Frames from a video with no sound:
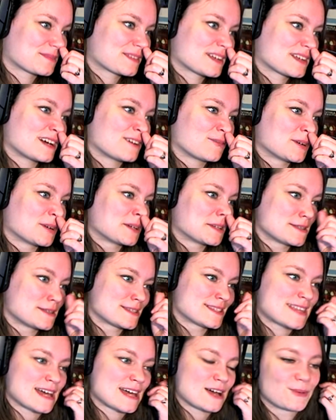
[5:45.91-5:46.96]
That
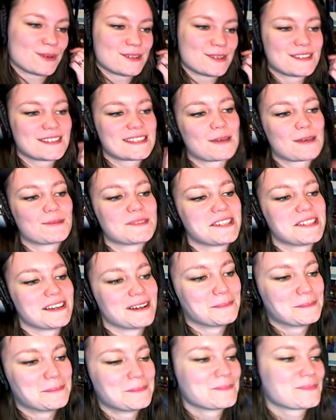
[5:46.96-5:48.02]
was, that was, that was
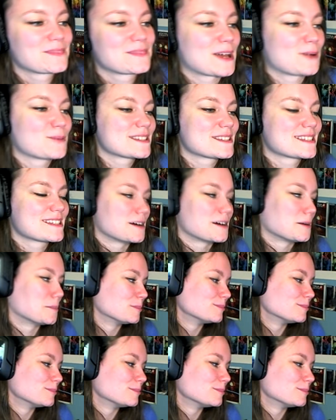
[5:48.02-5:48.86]
dumb. That was dumb.